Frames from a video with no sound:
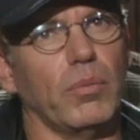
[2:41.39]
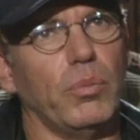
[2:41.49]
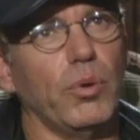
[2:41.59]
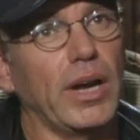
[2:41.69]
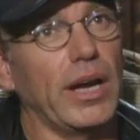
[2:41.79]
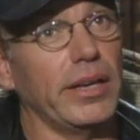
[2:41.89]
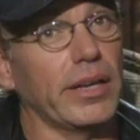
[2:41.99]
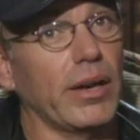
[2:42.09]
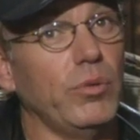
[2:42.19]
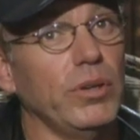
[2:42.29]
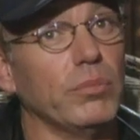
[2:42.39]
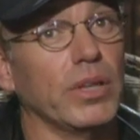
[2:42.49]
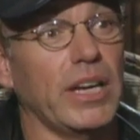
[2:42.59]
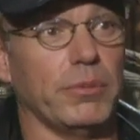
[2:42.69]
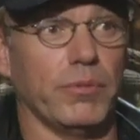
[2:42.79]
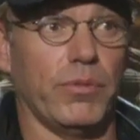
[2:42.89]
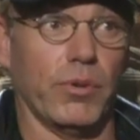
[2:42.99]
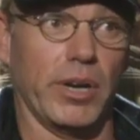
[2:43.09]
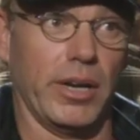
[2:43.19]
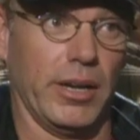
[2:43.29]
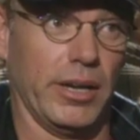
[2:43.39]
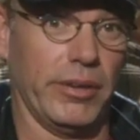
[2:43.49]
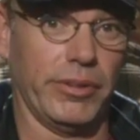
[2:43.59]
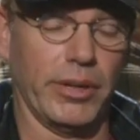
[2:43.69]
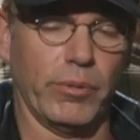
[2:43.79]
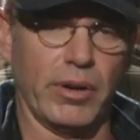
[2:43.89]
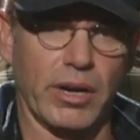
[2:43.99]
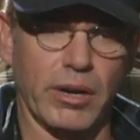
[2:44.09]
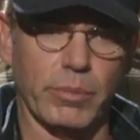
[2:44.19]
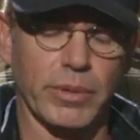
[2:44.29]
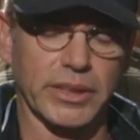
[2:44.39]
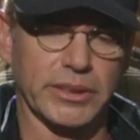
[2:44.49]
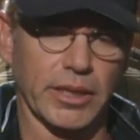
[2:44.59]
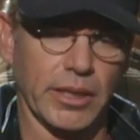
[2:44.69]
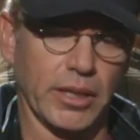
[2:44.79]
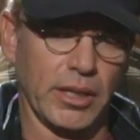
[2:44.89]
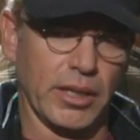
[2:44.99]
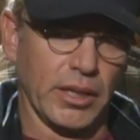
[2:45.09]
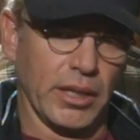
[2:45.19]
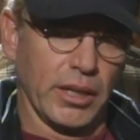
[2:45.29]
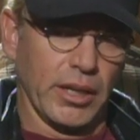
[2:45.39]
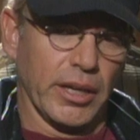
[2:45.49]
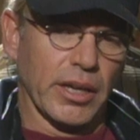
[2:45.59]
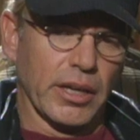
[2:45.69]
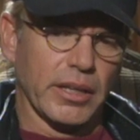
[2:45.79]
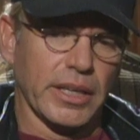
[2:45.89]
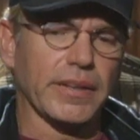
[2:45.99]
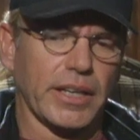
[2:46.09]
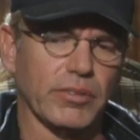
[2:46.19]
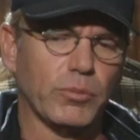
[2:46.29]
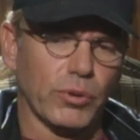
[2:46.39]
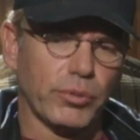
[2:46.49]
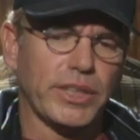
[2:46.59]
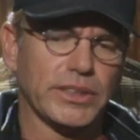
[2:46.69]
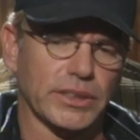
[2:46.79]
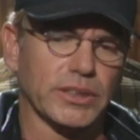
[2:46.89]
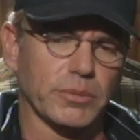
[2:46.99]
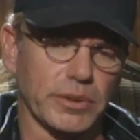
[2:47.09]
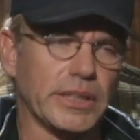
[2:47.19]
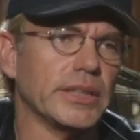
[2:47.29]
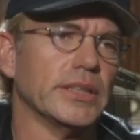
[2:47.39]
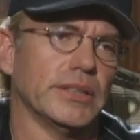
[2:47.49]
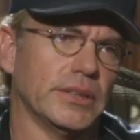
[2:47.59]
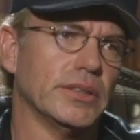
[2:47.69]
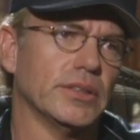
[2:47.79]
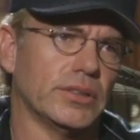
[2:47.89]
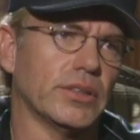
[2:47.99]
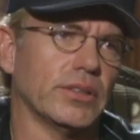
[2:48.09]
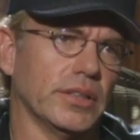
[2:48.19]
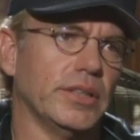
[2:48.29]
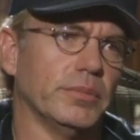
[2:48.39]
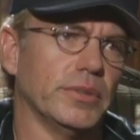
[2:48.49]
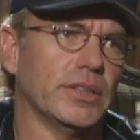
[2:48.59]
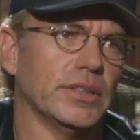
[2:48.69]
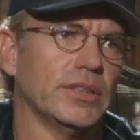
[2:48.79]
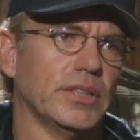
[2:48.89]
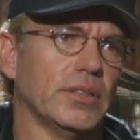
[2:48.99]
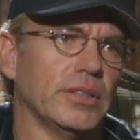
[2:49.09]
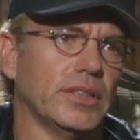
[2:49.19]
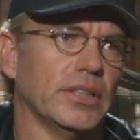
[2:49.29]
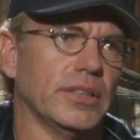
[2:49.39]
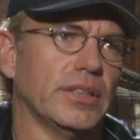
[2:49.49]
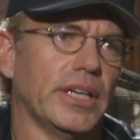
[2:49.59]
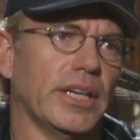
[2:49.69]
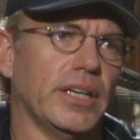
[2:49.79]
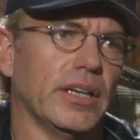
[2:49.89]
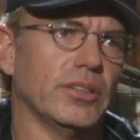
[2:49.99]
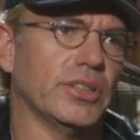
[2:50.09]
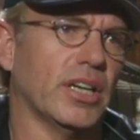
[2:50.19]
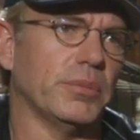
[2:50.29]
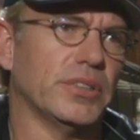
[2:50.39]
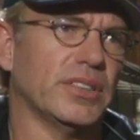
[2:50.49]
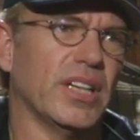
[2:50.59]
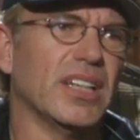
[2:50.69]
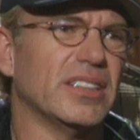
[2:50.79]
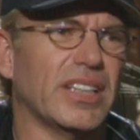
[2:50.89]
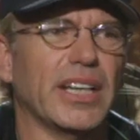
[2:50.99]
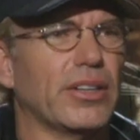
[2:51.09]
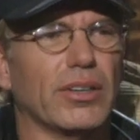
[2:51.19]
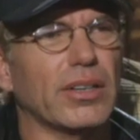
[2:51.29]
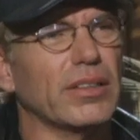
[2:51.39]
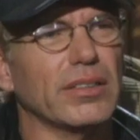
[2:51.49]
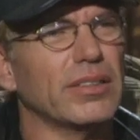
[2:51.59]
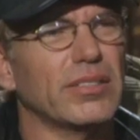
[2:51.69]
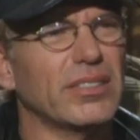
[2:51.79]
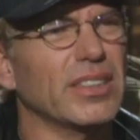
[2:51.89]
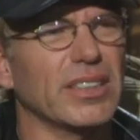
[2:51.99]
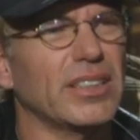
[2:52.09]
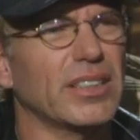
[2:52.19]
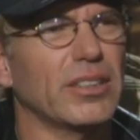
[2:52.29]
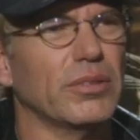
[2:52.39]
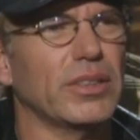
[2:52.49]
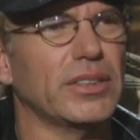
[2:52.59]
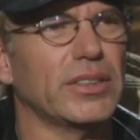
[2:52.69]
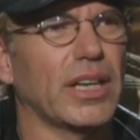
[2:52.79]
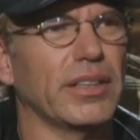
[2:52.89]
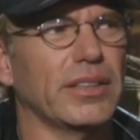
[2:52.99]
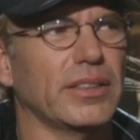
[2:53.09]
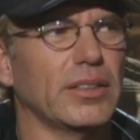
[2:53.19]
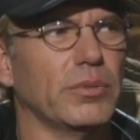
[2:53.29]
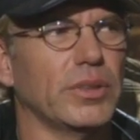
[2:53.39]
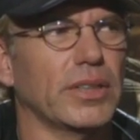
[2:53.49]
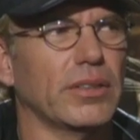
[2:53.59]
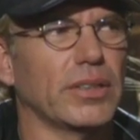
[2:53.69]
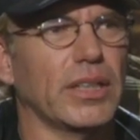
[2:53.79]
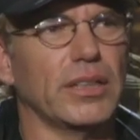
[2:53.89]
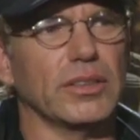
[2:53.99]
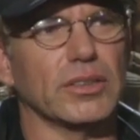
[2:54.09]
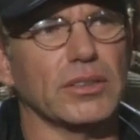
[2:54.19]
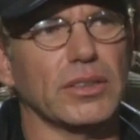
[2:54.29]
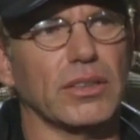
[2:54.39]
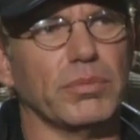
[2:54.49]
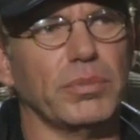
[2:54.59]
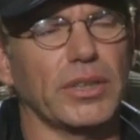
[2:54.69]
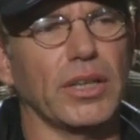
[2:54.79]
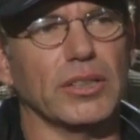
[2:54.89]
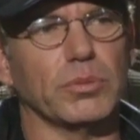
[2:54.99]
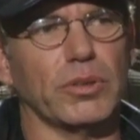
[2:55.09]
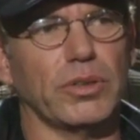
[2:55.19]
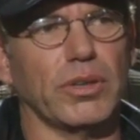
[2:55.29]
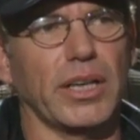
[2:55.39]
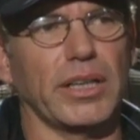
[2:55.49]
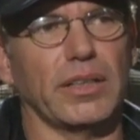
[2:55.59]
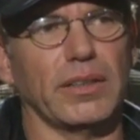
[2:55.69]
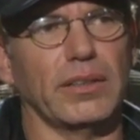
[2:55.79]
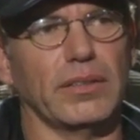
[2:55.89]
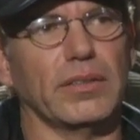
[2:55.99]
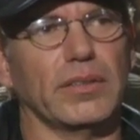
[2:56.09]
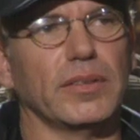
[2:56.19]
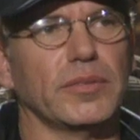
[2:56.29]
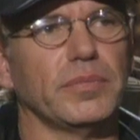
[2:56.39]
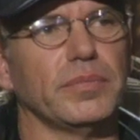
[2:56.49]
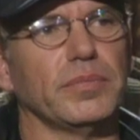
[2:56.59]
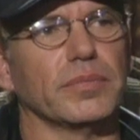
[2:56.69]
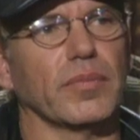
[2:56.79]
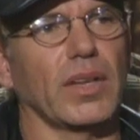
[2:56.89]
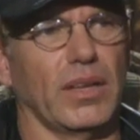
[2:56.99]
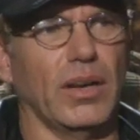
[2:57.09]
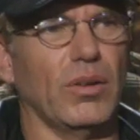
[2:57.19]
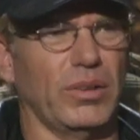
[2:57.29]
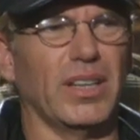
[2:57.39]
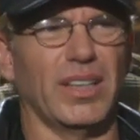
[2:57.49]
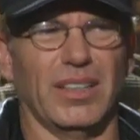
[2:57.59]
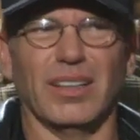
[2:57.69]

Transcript: Boy, I wouldn't blame them for it if they were, but, yeah, they have more reason to be, certainly, because, you know, at the end of the day, our job is not that hard, really, you know. It's, I think that we all get in this stuff because we're neurotic. They've definitely got burnout. Capacity.